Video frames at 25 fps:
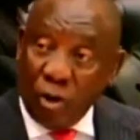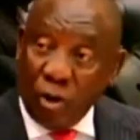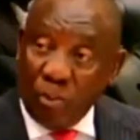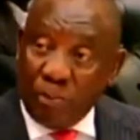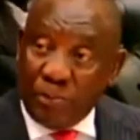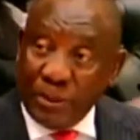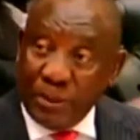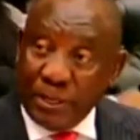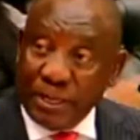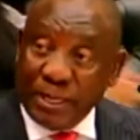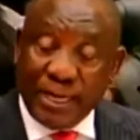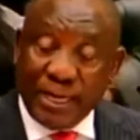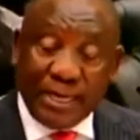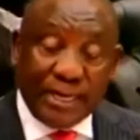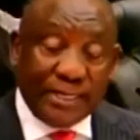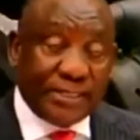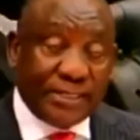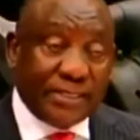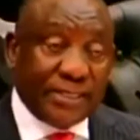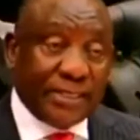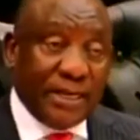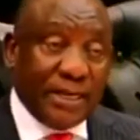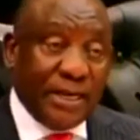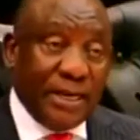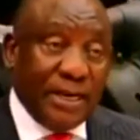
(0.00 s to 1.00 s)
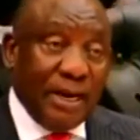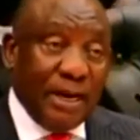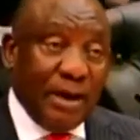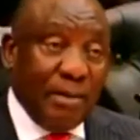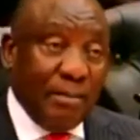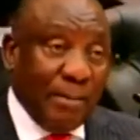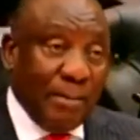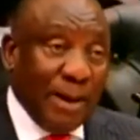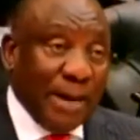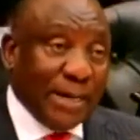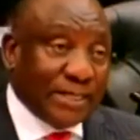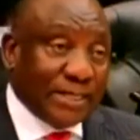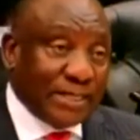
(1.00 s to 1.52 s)
openness
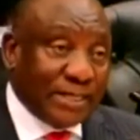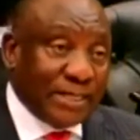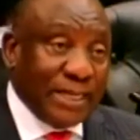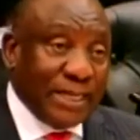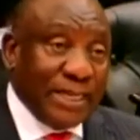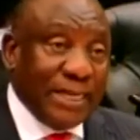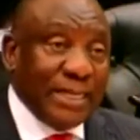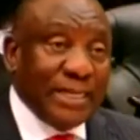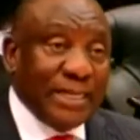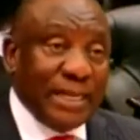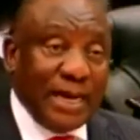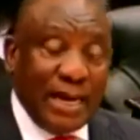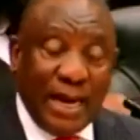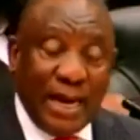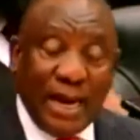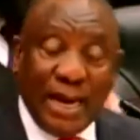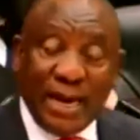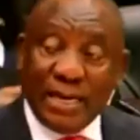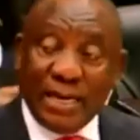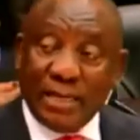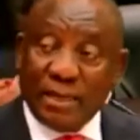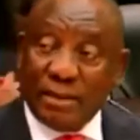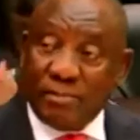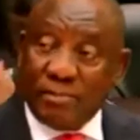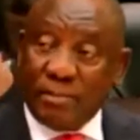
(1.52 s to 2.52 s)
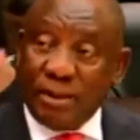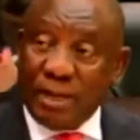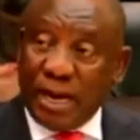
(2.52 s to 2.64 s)
must, in the end,